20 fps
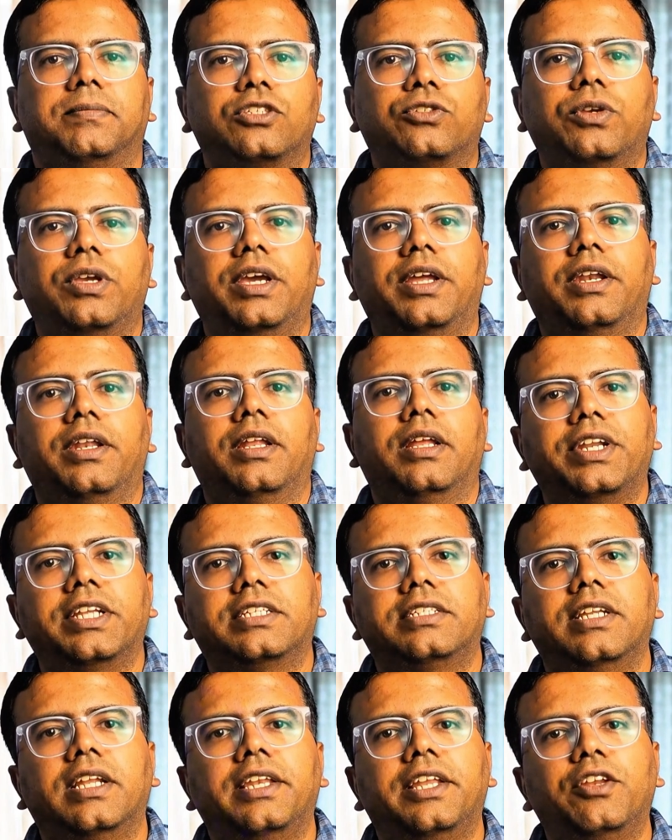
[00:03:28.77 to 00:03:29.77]
So here,
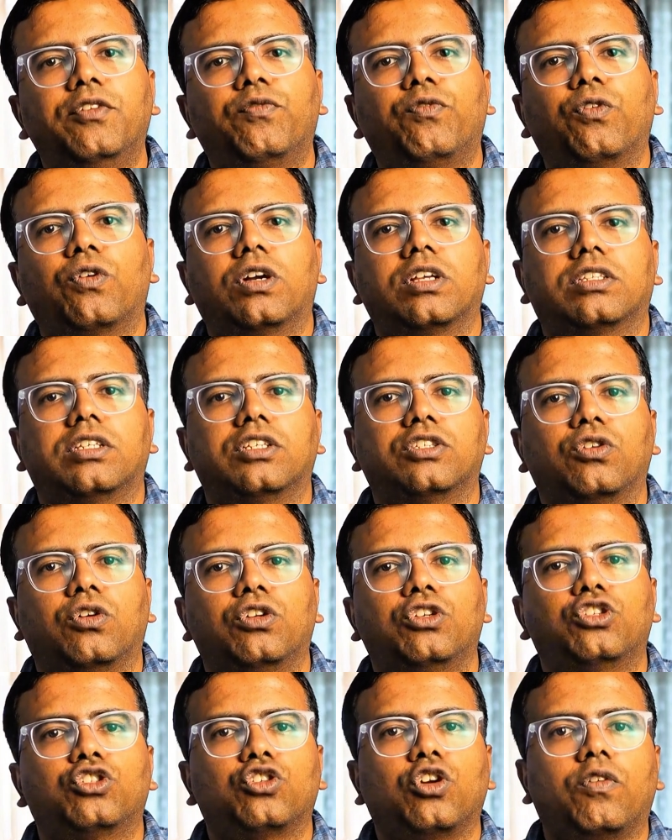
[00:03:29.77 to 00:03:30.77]
traditional lean focuses on
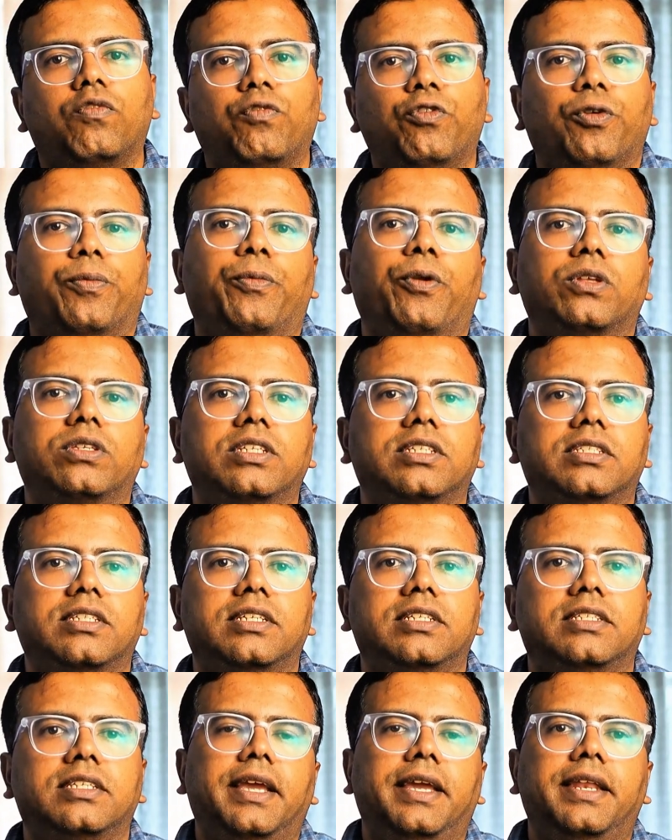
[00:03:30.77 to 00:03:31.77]
shop floor
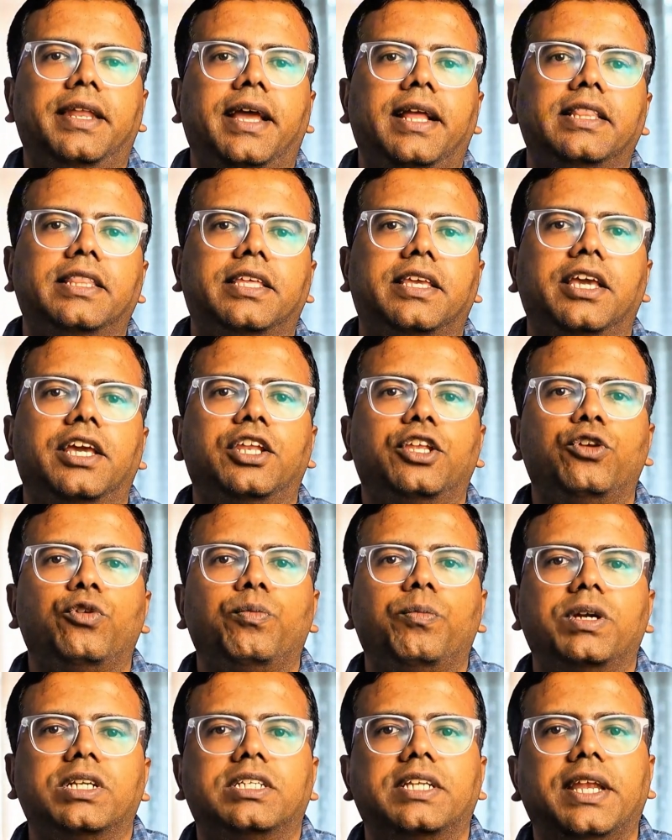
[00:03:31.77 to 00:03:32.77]
processes. In healthcare, you
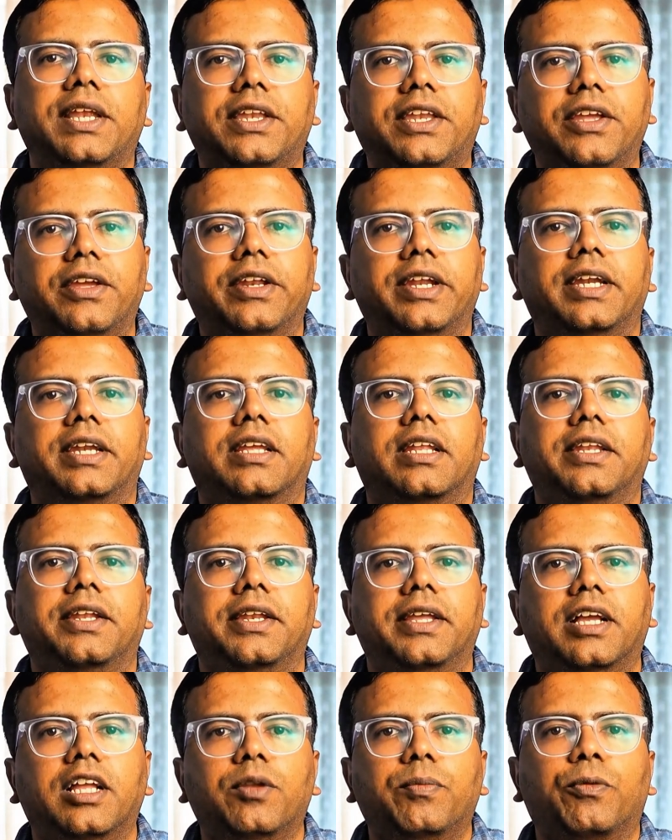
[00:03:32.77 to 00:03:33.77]
must integrate
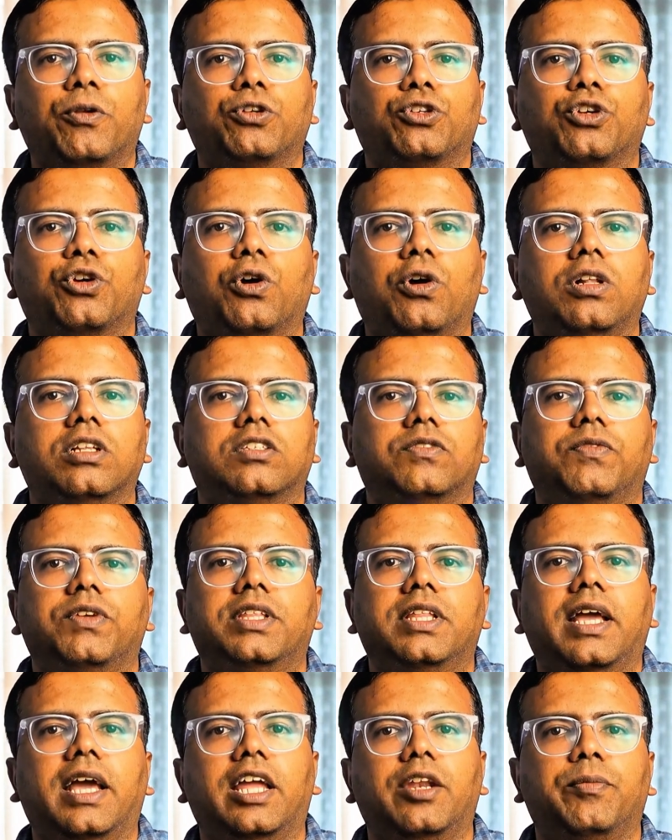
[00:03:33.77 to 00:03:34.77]
clinical protocols with
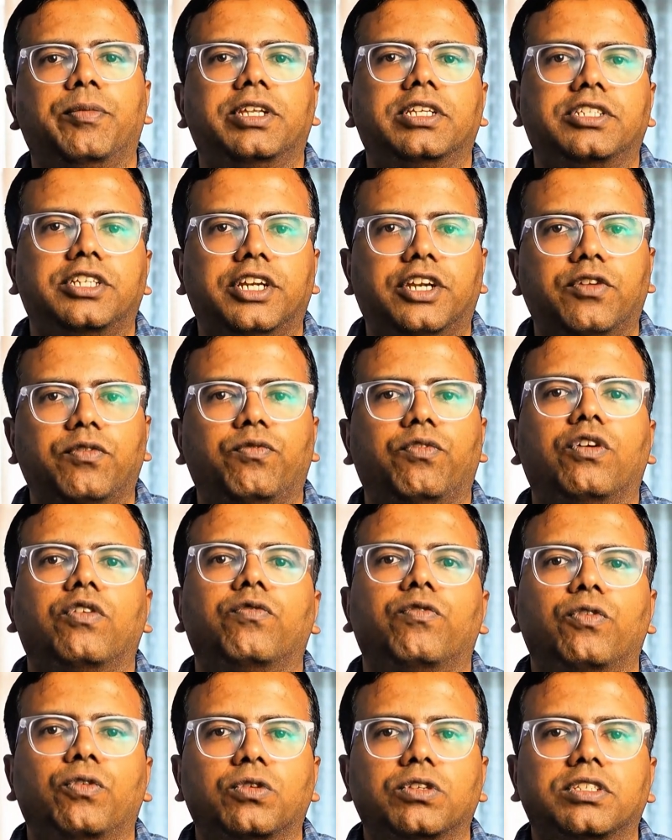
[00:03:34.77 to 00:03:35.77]
administrative
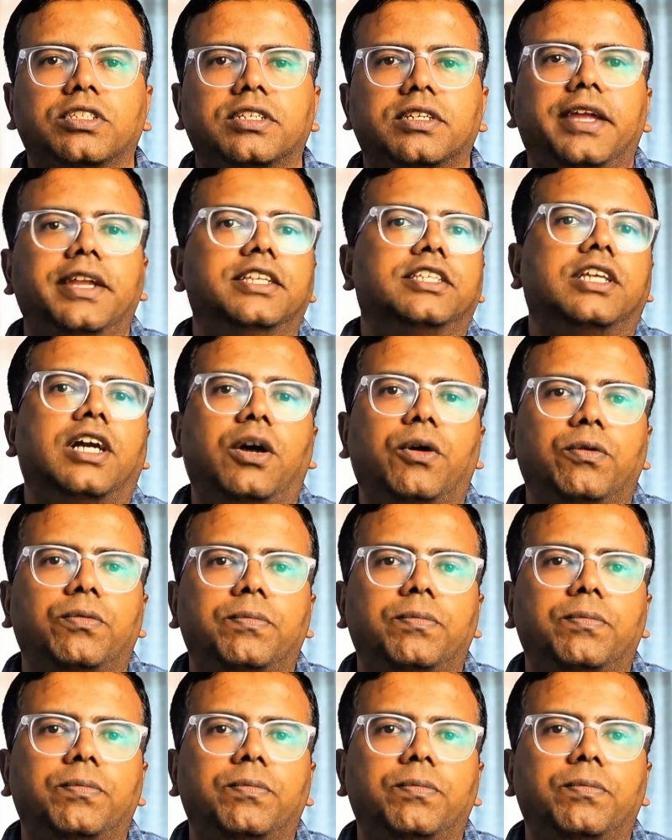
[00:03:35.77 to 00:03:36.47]
workflows. Here is how.